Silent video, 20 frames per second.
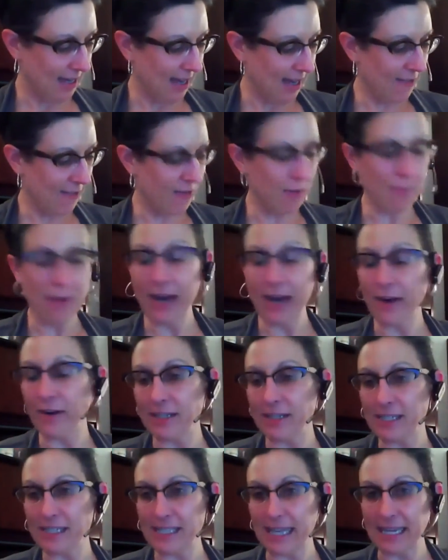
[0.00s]
of the
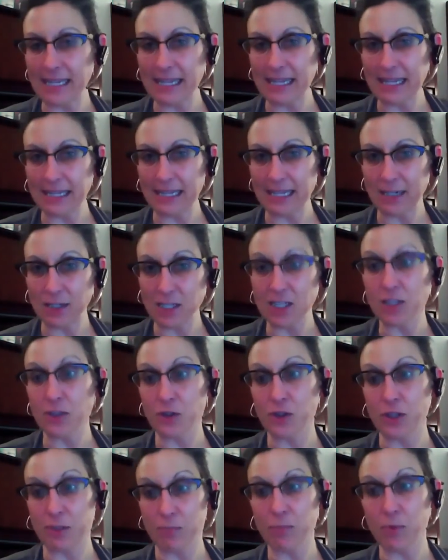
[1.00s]
parents said that their
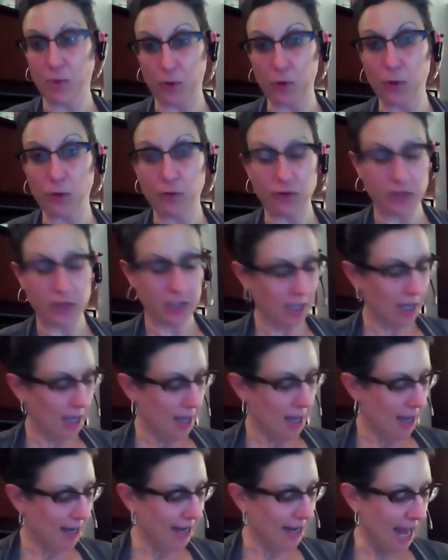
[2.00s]
children improved.
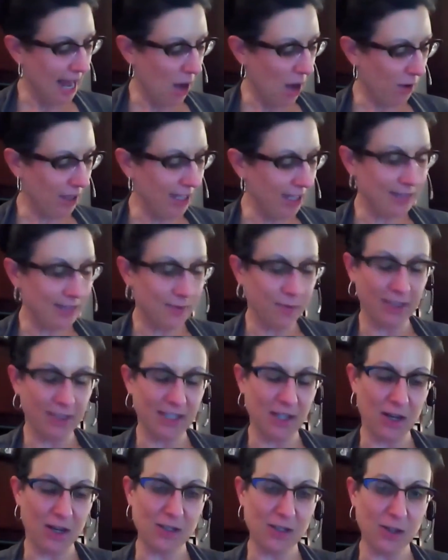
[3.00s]
Now,
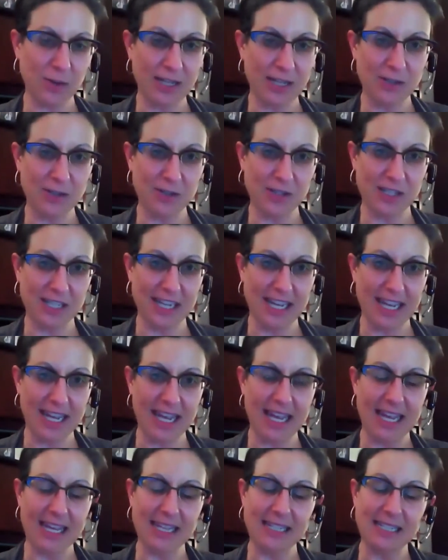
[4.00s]
what's also
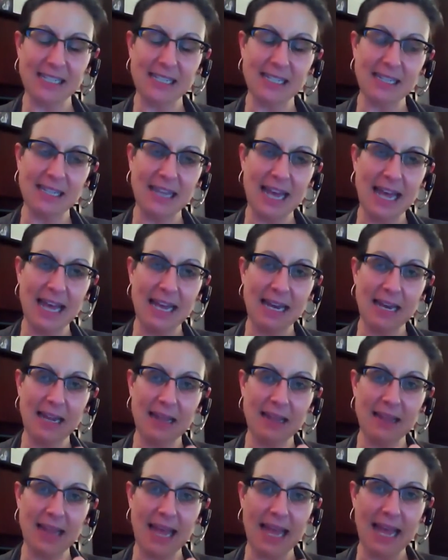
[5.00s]
interesting is then
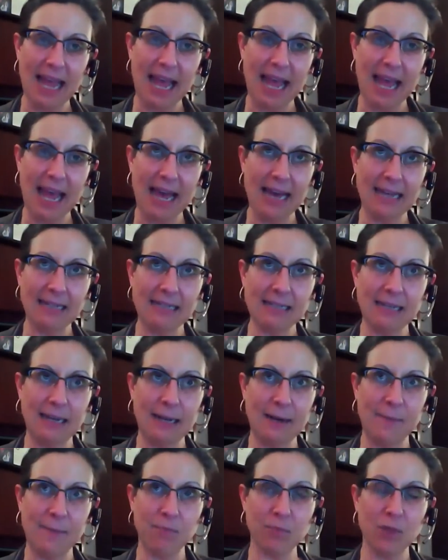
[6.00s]
they had
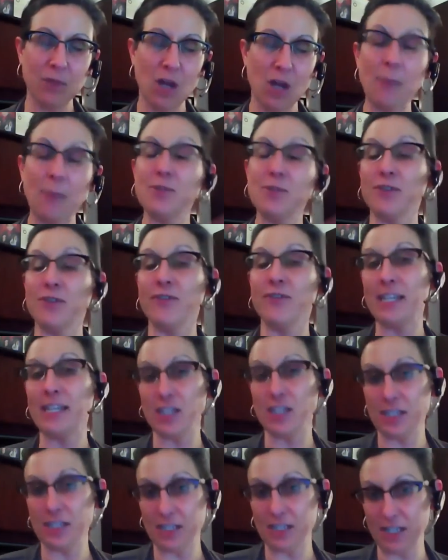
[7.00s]

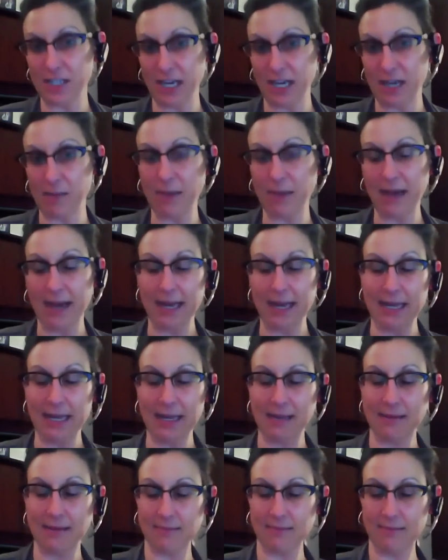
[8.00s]
observations done
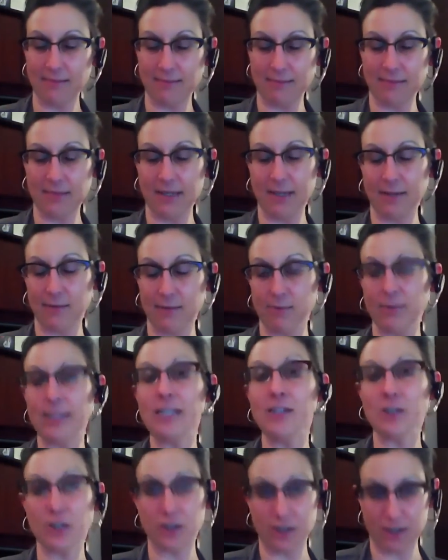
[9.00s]
by the
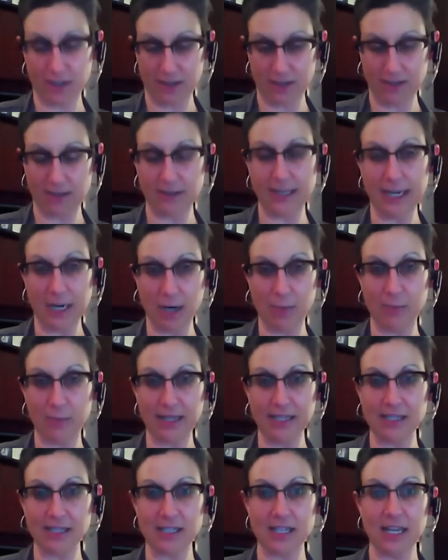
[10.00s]
research
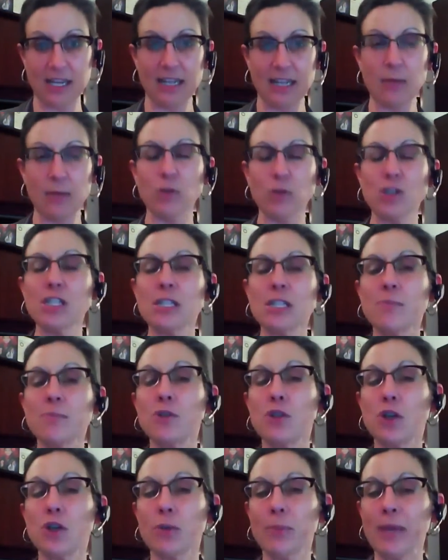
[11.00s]
therapists that were just
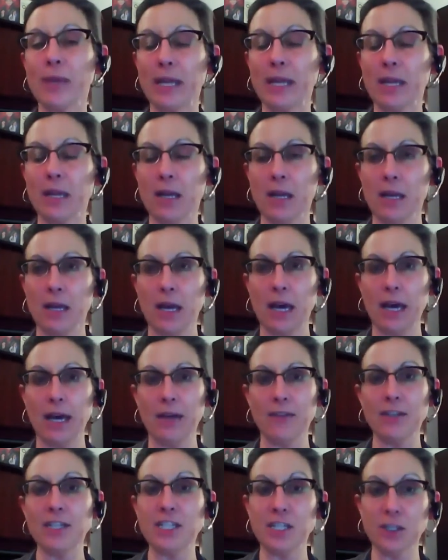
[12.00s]
observing
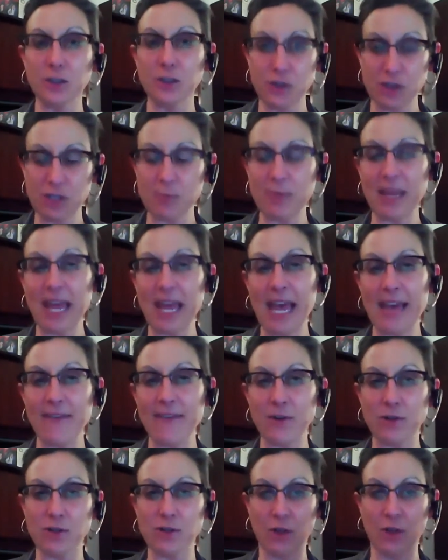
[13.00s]
the children's
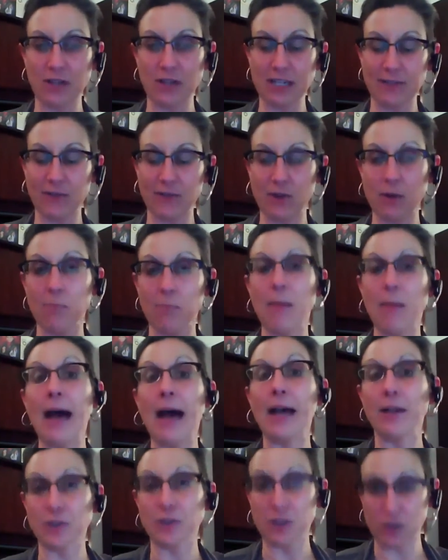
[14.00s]
behaviors on the different
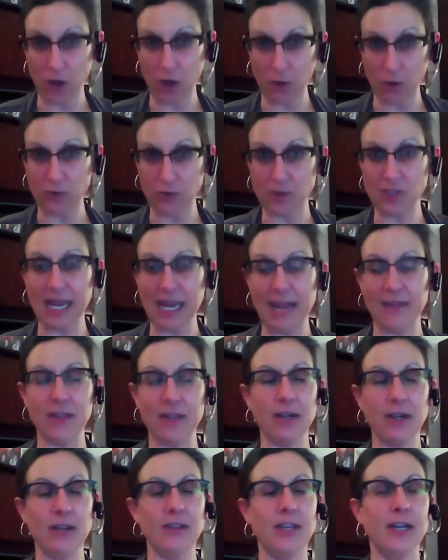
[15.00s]
milestones
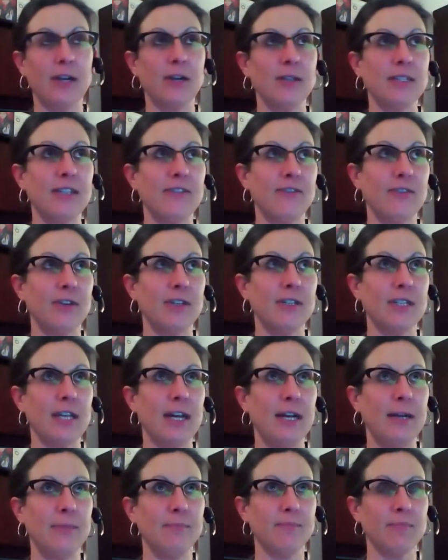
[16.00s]
and their different
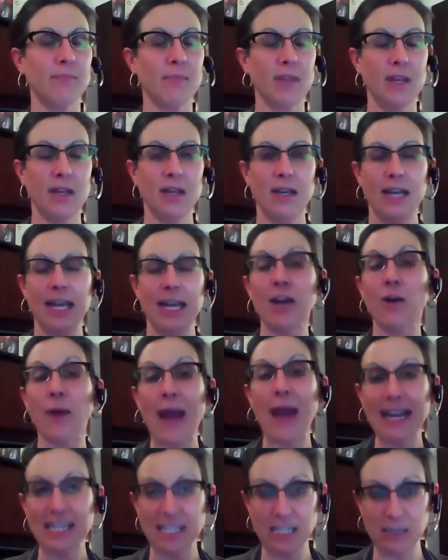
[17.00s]

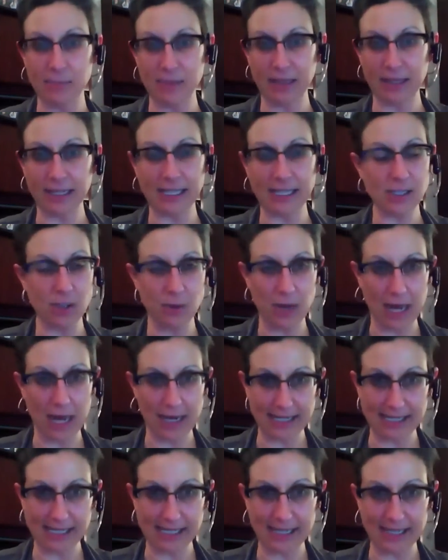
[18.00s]
interaction abilities, so
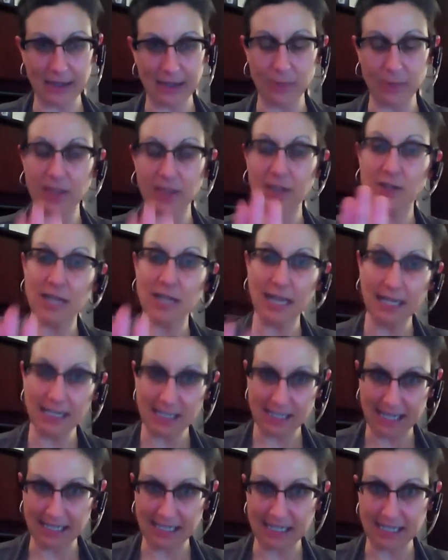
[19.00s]
not necessarily with their touch
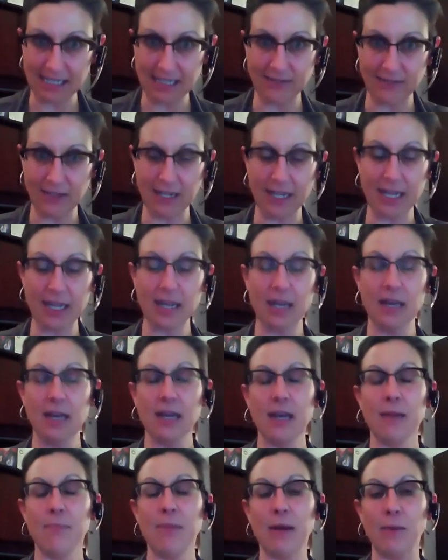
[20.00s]
sensitivity,
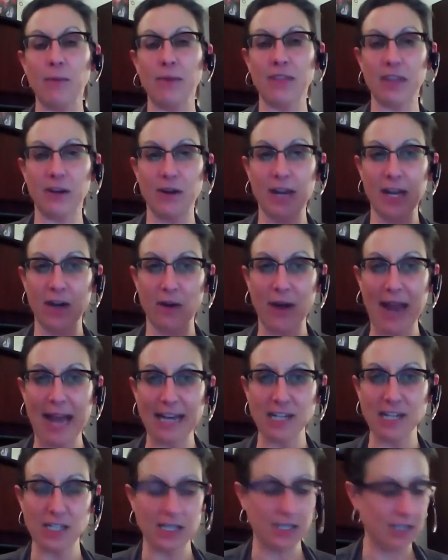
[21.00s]
but with their
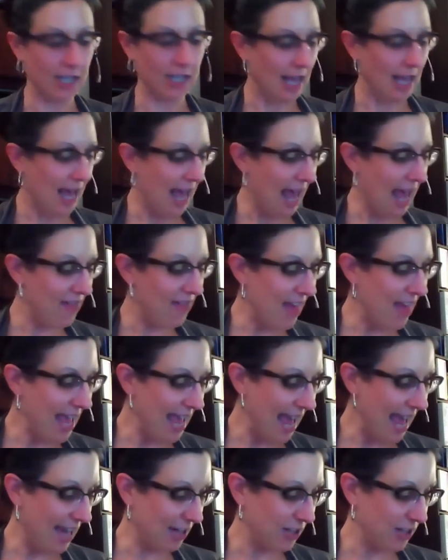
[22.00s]
interactions. And
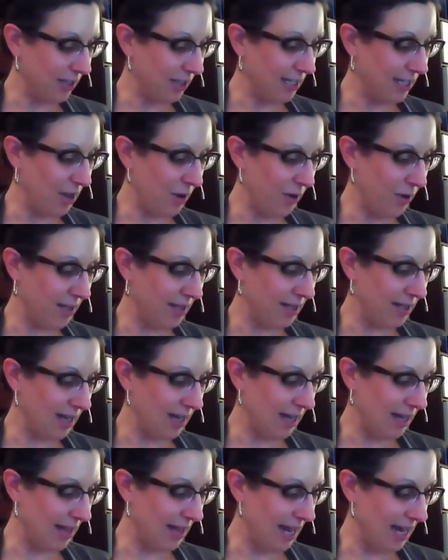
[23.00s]
they actually noted
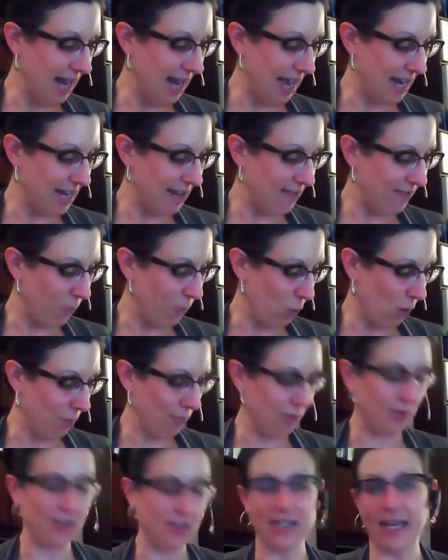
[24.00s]
that
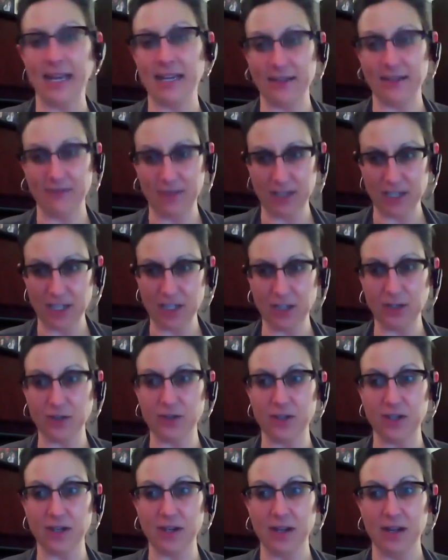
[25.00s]
94% of the
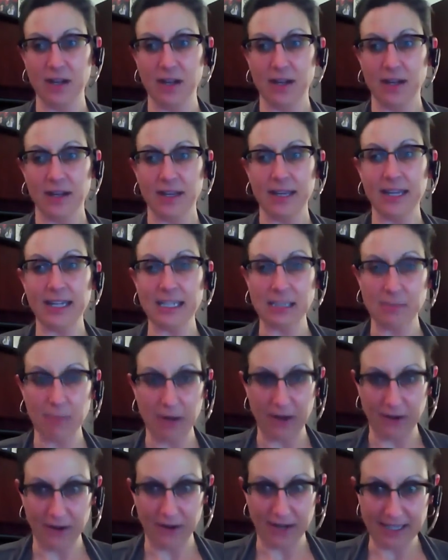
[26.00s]
children
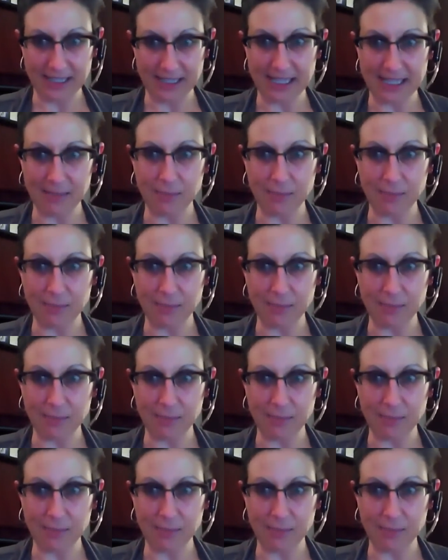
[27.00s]
experienced